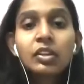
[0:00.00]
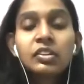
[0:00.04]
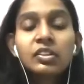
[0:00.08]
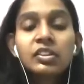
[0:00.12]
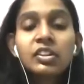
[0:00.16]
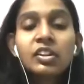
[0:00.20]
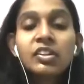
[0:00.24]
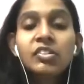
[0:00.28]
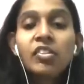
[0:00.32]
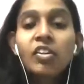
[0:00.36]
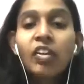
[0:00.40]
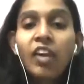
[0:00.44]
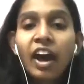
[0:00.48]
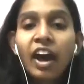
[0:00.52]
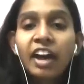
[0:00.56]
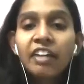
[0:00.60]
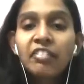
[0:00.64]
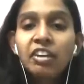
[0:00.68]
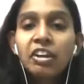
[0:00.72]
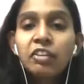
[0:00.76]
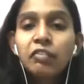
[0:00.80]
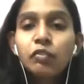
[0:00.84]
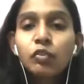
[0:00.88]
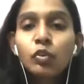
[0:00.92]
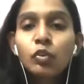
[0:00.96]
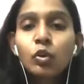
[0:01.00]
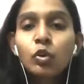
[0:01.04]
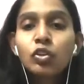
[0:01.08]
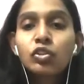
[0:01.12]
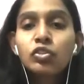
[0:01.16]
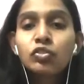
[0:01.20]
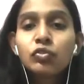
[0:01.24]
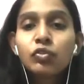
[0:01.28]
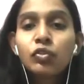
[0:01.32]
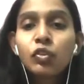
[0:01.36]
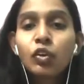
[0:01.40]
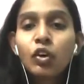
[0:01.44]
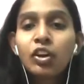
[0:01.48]
The driving force
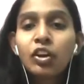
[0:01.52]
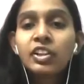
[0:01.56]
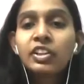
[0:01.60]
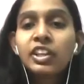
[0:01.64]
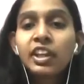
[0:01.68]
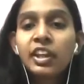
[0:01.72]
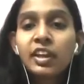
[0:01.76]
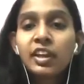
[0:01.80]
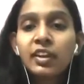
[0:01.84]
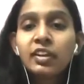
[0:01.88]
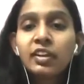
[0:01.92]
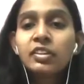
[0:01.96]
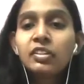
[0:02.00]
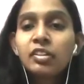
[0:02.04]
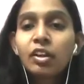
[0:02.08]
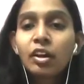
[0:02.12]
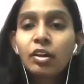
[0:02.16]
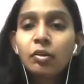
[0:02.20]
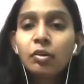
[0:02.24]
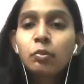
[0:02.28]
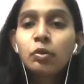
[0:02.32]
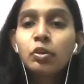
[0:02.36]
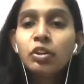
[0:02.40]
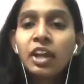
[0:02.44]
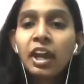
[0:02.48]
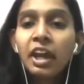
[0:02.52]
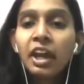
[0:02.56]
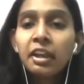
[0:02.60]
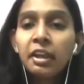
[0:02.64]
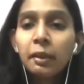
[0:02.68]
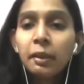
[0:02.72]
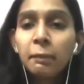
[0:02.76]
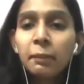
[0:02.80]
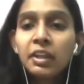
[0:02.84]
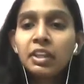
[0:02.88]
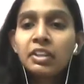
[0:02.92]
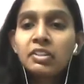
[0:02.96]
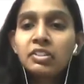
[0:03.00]
for their
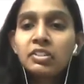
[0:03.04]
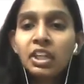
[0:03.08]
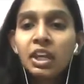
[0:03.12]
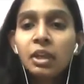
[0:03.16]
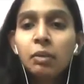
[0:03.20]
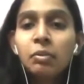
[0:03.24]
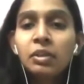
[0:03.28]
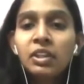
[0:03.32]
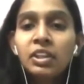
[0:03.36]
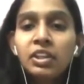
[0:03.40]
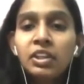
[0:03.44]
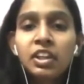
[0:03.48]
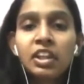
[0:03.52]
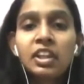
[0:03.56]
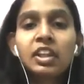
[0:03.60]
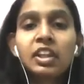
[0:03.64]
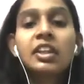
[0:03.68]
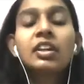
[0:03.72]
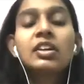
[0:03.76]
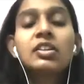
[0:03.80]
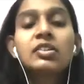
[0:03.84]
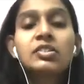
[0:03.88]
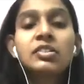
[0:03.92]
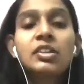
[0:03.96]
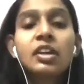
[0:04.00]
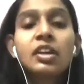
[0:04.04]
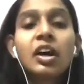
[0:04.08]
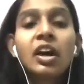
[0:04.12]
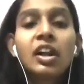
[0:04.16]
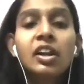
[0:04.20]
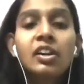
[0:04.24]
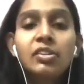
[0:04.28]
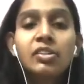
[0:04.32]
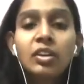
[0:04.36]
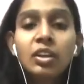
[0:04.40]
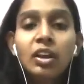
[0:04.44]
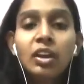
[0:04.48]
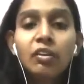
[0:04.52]
thermodynamic stability is the
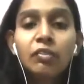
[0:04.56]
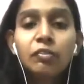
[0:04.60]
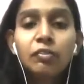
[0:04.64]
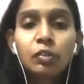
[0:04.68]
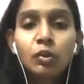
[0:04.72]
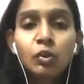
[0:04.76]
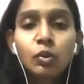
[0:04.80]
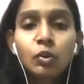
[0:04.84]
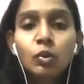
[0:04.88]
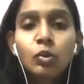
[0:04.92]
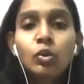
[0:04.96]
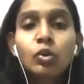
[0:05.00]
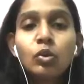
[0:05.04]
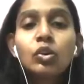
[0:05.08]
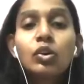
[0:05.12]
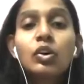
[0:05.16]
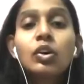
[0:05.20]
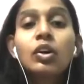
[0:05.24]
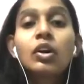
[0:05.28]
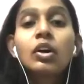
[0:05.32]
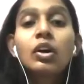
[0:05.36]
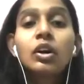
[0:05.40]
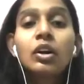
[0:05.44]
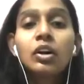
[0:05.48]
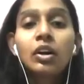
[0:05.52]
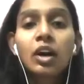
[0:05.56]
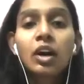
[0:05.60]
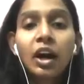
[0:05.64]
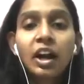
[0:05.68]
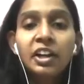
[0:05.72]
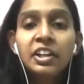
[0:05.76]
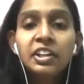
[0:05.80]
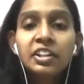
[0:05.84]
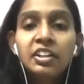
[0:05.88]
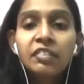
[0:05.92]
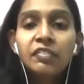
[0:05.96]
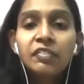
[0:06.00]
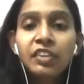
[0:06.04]
ultra-low
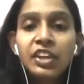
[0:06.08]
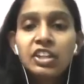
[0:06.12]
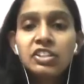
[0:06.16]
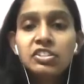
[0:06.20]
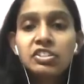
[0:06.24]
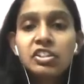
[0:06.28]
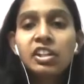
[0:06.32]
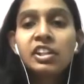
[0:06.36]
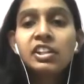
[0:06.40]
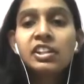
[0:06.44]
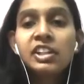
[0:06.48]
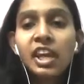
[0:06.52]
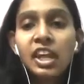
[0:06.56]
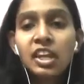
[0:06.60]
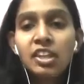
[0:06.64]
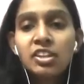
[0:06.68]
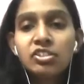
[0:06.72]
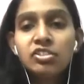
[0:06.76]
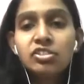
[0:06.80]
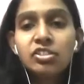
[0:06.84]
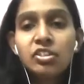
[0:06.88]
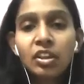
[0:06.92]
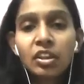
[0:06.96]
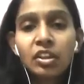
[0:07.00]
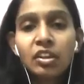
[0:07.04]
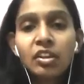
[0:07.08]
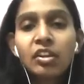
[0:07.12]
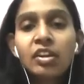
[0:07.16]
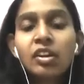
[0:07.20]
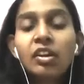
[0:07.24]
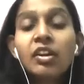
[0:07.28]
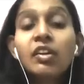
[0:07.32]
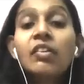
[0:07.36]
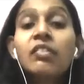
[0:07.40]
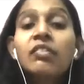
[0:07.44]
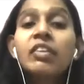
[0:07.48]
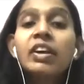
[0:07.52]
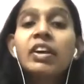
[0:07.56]
interfacial tension.
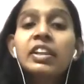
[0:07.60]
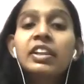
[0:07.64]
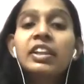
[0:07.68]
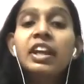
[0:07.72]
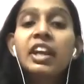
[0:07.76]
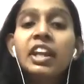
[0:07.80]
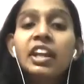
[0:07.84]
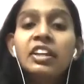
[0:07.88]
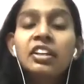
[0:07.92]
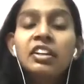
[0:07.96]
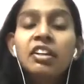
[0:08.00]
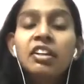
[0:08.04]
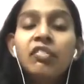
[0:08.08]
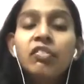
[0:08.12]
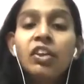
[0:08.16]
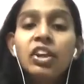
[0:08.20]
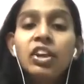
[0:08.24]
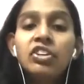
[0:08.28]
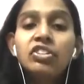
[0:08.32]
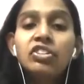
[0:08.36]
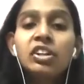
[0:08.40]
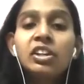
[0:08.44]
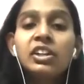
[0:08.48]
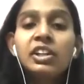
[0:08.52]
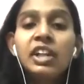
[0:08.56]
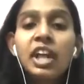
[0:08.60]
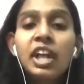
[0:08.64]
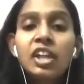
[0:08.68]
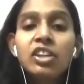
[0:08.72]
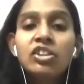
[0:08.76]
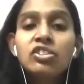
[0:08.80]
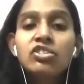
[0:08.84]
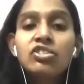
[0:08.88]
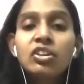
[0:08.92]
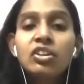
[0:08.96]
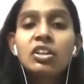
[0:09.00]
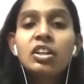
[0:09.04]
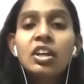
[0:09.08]
When the interfacial
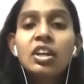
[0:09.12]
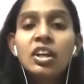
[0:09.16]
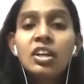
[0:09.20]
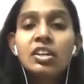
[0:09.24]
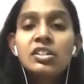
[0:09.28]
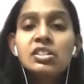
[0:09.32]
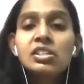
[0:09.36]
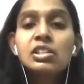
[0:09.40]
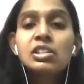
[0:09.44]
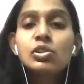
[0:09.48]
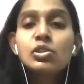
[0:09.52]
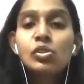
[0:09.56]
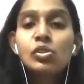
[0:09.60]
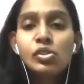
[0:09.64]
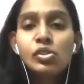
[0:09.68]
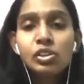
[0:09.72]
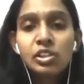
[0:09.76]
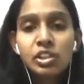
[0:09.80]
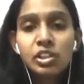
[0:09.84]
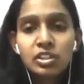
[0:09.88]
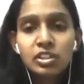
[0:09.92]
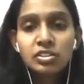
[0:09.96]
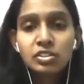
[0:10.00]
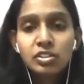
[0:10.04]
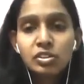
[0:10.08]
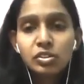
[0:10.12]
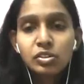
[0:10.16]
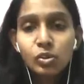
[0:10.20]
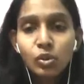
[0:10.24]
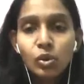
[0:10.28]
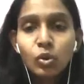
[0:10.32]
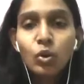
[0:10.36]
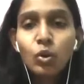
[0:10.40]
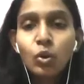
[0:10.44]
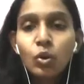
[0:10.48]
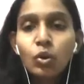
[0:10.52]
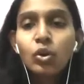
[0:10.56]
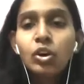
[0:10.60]
tension is this
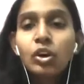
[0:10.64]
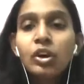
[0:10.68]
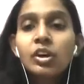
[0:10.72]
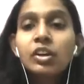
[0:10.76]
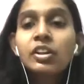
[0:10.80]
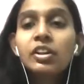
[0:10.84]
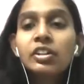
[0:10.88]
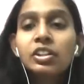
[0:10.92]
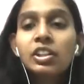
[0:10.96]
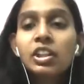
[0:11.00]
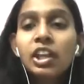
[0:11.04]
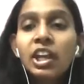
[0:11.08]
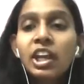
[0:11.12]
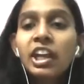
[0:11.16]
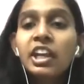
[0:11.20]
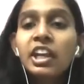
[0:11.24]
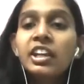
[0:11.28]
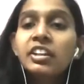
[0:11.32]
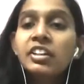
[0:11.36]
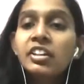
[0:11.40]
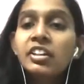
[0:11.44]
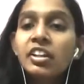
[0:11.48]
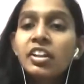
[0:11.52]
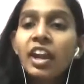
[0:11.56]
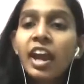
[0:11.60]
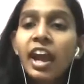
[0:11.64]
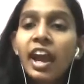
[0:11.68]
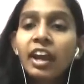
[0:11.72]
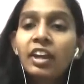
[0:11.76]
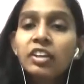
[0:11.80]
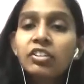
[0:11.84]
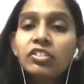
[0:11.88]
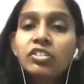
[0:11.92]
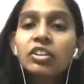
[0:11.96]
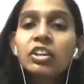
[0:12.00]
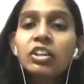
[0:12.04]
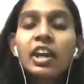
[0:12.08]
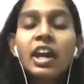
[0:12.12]
low, the
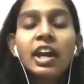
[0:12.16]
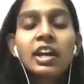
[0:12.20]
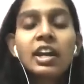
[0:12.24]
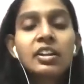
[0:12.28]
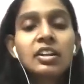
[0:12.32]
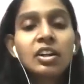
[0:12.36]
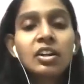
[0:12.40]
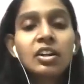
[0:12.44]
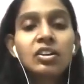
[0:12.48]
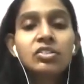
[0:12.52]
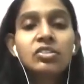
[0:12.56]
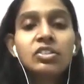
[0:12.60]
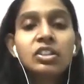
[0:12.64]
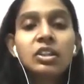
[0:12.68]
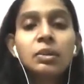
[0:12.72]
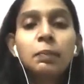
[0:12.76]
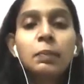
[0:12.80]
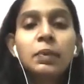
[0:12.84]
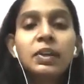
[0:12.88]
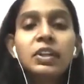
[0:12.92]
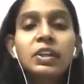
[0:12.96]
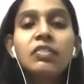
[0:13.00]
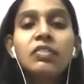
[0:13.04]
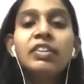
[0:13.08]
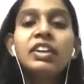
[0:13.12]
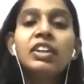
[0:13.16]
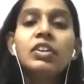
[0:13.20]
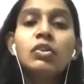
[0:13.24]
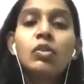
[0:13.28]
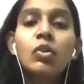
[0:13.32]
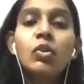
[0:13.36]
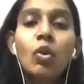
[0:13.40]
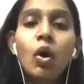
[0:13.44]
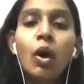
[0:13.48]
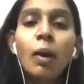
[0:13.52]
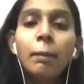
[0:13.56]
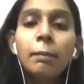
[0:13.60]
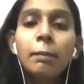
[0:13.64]
interaction energy between
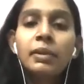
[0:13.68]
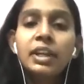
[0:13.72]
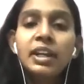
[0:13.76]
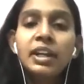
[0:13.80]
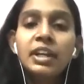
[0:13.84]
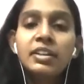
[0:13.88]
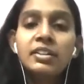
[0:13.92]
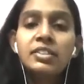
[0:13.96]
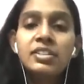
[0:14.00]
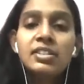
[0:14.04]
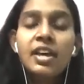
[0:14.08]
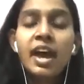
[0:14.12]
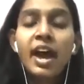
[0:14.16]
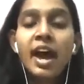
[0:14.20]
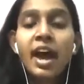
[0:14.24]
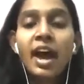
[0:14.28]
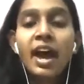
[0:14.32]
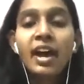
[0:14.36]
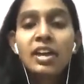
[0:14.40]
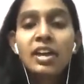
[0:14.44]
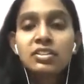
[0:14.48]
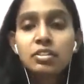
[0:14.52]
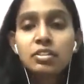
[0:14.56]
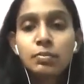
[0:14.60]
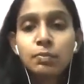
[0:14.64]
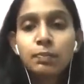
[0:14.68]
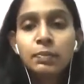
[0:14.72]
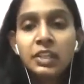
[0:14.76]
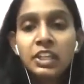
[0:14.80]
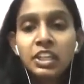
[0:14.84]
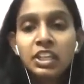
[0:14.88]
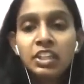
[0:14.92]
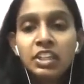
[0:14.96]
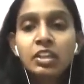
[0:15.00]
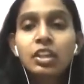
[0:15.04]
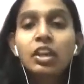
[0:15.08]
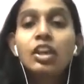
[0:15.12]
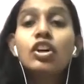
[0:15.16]
droplets has
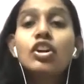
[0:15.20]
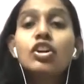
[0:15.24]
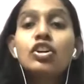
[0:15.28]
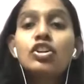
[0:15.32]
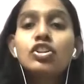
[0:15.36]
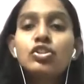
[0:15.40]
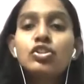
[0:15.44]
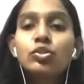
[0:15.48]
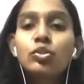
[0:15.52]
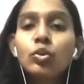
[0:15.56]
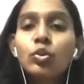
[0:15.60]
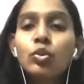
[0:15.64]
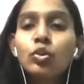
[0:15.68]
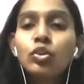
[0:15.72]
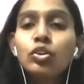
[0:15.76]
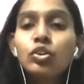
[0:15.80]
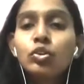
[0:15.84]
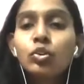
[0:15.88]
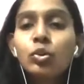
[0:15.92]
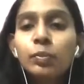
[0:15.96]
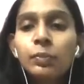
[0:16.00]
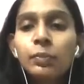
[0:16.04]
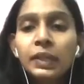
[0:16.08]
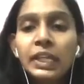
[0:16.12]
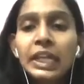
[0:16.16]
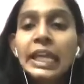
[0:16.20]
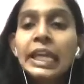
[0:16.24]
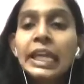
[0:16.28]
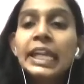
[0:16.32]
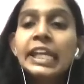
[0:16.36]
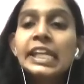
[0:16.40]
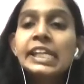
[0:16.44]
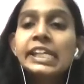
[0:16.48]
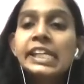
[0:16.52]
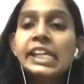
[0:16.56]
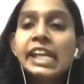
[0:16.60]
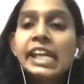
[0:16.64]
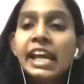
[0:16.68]
been shown to be
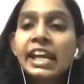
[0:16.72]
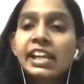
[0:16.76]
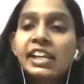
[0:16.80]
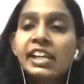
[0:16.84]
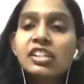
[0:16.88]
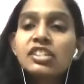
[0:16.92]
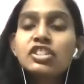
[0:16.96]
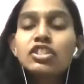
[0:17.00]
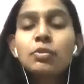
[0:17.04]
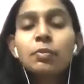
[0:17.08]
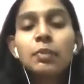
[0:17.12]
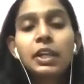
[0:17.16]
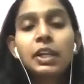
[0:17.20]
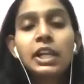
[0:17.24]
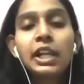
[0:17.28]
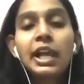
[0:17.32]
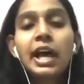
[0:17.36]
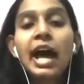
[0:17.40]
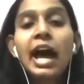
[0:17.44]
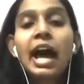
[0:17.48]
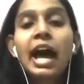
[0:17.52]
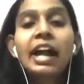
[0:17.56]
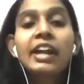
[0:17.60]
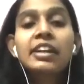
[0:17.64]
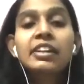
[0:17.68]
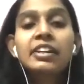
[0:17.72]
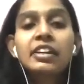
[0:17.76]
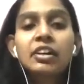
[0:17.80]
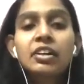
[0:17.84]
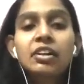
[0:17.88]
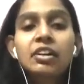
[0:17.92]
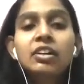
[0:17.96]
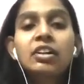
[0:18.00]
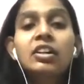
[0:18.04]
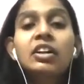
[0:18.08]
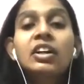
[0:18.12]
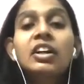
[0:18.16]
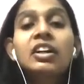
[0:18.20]
negligible, and the
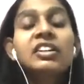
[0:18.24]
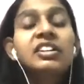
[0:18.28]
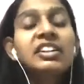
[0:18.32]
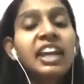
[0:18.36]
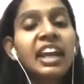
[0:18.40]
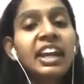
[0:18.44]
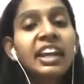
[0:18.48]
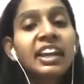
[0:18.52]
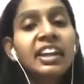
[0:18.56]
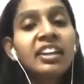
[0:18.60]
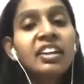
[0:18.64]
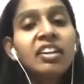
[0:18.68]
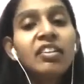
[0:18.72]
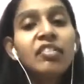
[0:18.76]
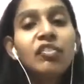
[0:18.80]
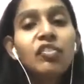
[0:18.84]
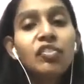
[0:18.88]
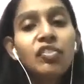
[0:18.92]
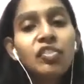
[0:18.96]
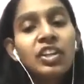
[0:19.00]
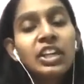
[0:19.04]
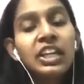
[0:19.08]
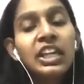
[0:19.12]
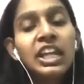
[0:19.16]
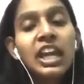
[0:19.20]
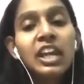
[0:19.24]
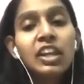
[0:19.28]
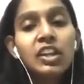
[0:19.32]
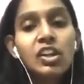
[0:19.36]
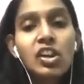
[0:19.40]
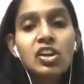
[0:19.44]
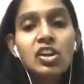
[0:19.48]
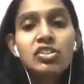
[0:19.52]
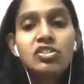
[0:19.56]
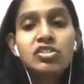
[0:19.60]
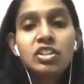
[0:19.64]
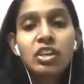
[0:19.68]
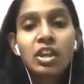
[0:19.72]
negative free
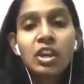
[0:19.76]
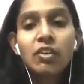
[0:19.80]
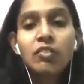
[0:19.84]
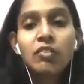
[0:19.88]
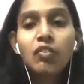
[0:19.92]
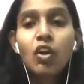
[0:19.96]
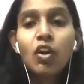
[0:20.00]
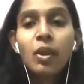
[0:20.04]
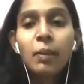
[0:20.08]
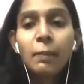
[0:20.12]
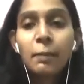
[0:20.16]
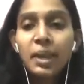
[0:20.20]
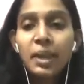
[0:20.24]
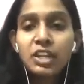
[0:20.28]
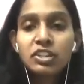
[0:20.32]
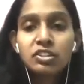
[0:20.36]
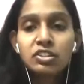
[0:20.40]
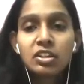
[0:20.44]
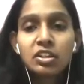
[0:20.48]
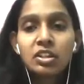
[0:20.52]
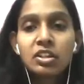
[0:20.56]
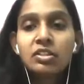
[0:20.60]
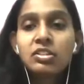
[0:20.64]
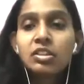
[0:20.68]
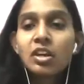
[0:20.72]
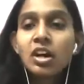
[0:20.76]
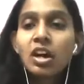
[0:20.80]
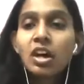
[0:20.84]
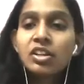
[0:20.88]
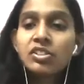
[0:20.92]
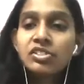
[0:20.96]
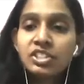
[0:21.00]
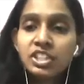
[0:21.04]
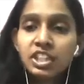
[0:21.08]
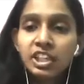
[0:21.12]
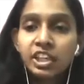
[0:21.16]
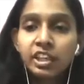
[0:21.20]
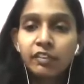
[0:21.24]
energy formation is
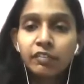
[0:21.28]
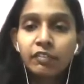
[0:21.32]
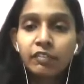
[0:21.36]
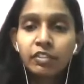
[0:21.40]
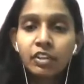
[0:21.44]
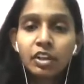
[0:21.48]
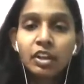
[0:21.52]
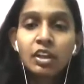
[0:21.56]
achieved,